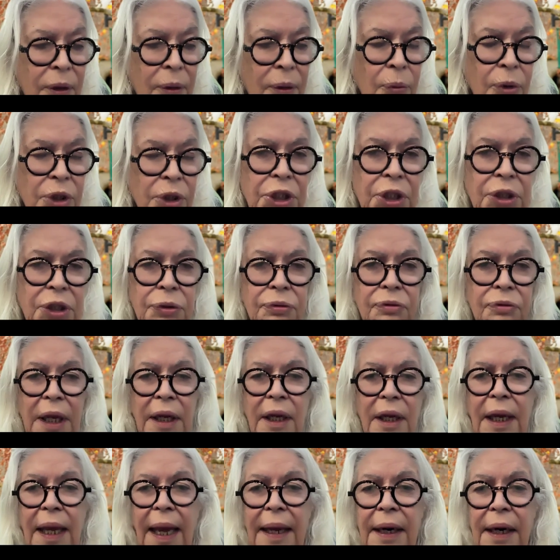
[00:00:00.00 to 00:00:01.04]
which has
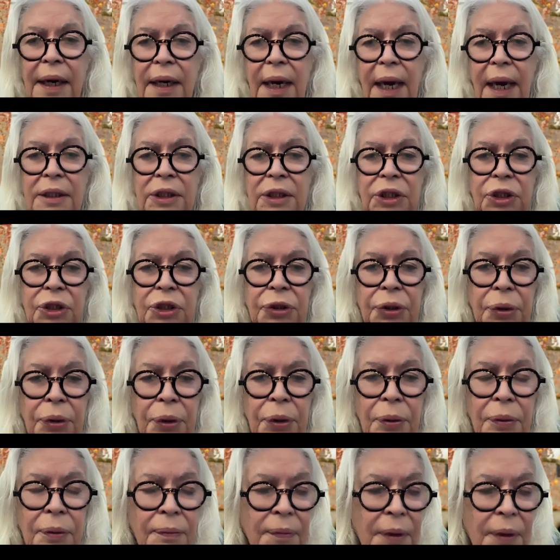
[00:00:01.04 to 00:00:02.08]
relegated us
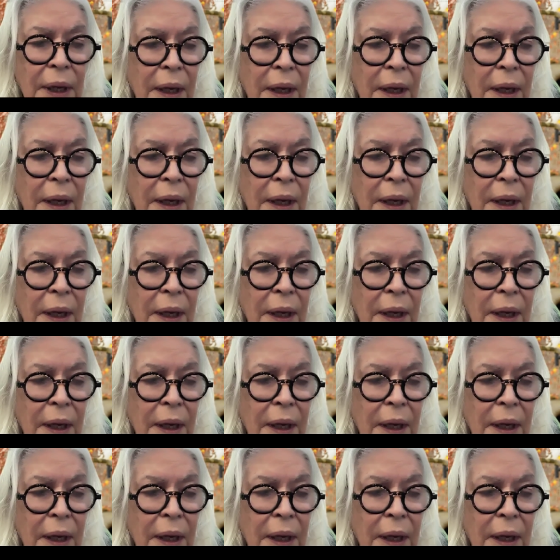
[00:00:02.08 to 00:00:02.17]
to